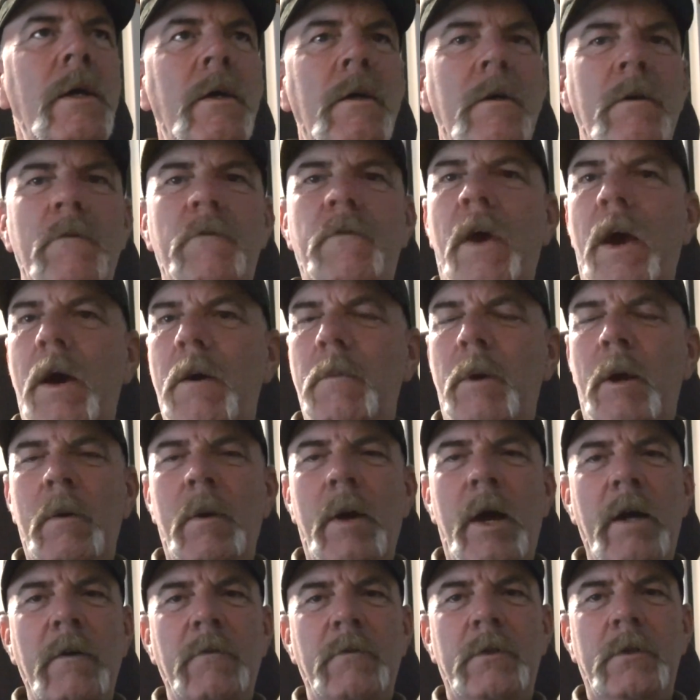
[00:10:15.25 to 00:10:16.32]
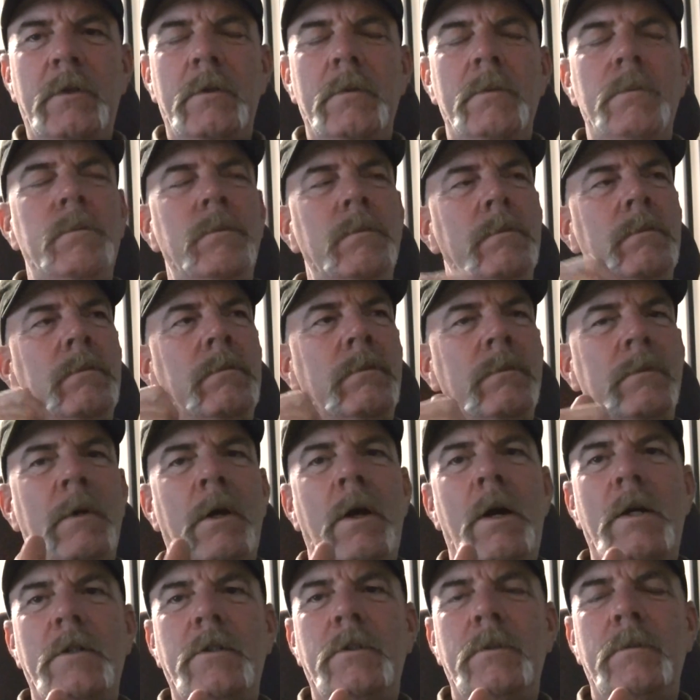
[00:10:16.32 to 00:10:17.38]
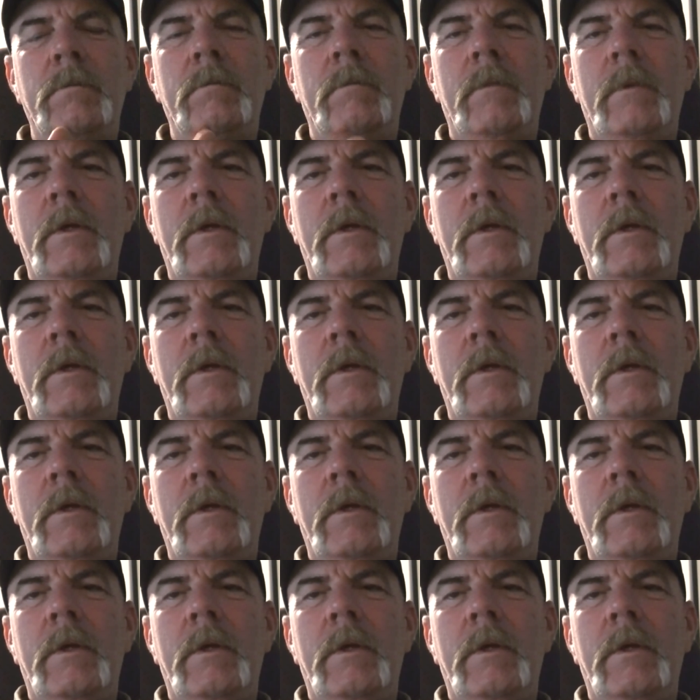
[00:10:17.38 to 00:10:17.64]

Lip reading: Found my rifle, awesome.